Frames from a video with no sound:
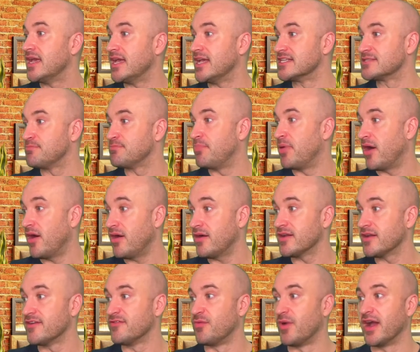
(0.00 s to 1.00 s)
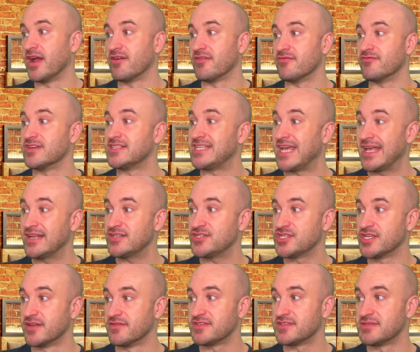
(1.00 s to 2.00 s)
is part of why our
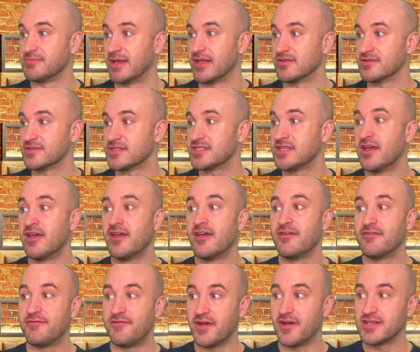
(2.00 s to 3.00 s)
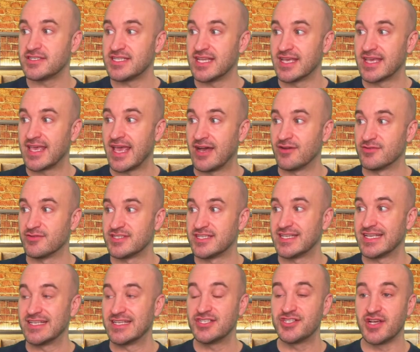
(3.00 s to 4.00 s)
retention of smells first encountered
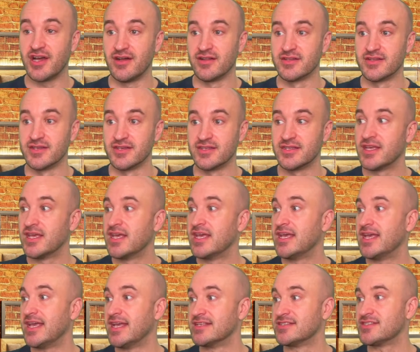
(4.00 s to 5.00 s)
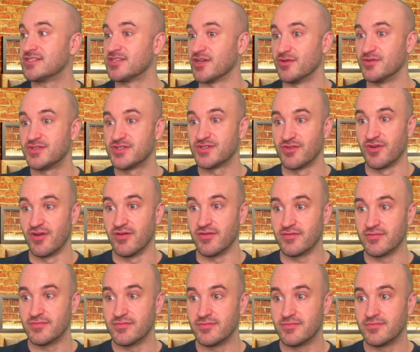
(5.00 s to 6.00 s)
in childhood is so strong.